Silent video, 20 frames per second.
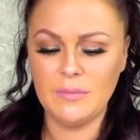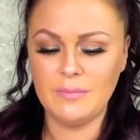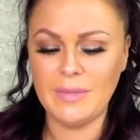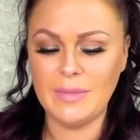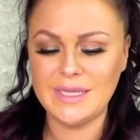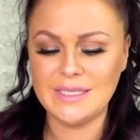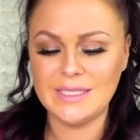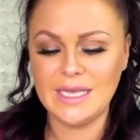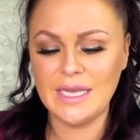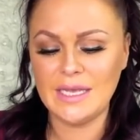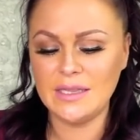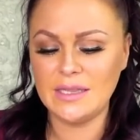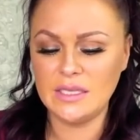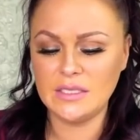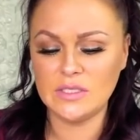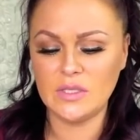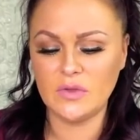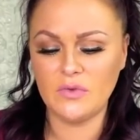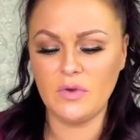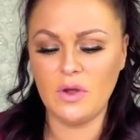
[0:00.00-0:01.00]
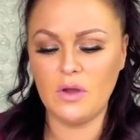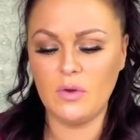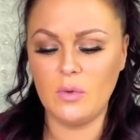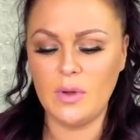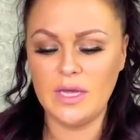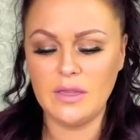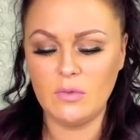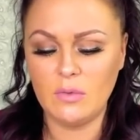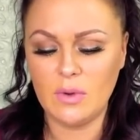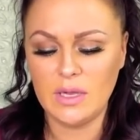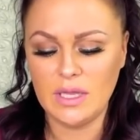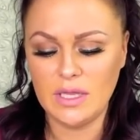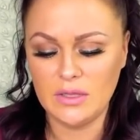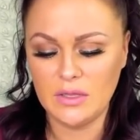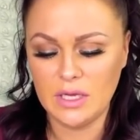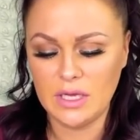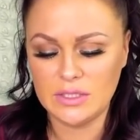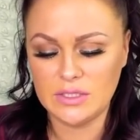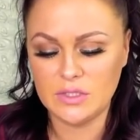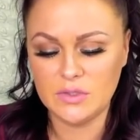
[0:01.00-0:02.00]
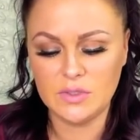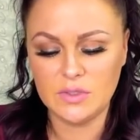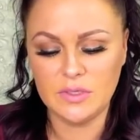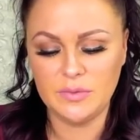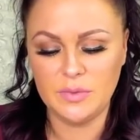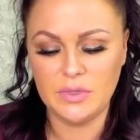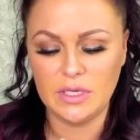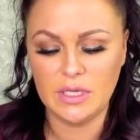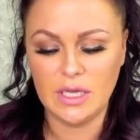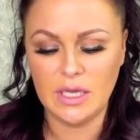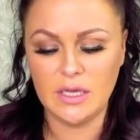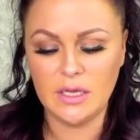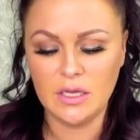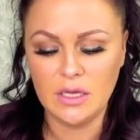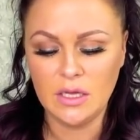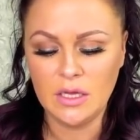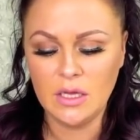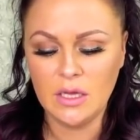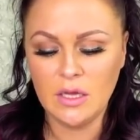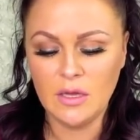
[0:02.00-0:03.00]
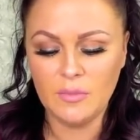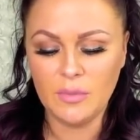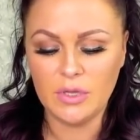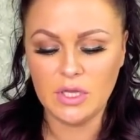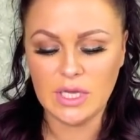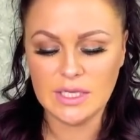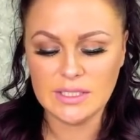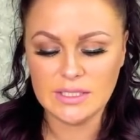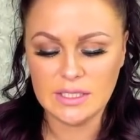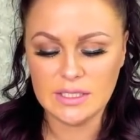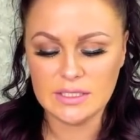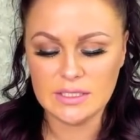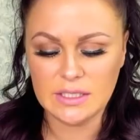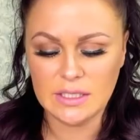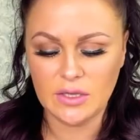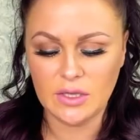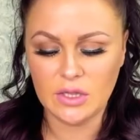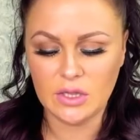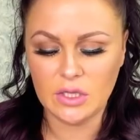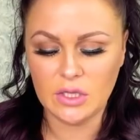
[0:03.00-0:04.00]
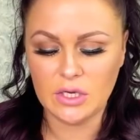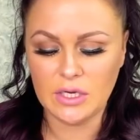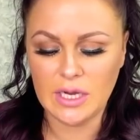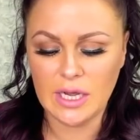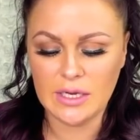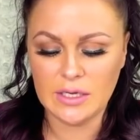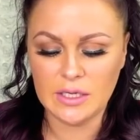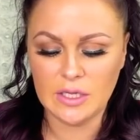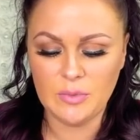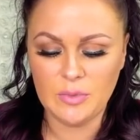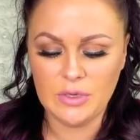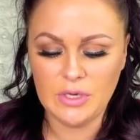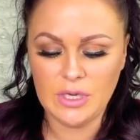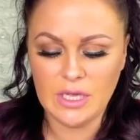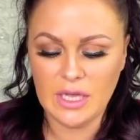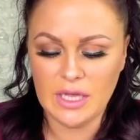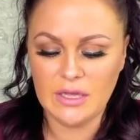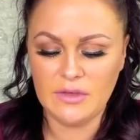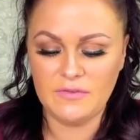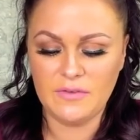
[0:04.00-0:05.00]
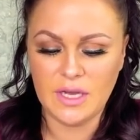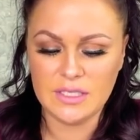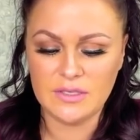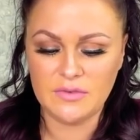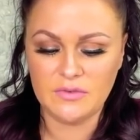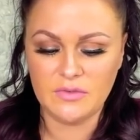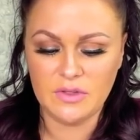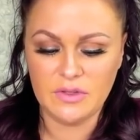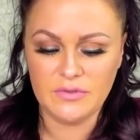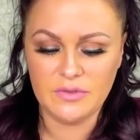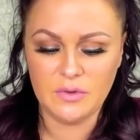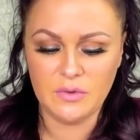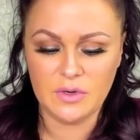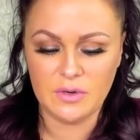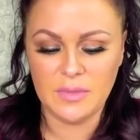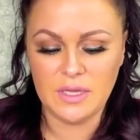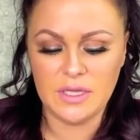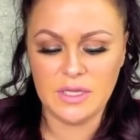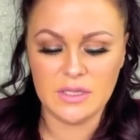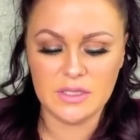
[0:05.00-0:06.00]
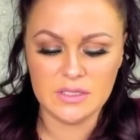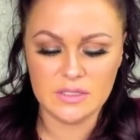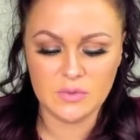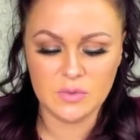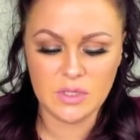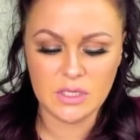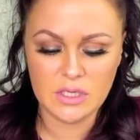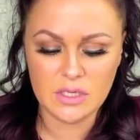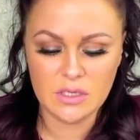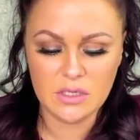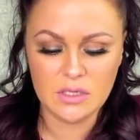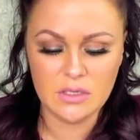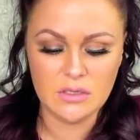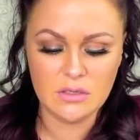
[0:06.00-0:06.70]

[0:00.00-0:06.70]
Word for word: may take things the wrong way, the way that you guys do communicate. But you guys need to learn how to communicate effectively if you want to make this work.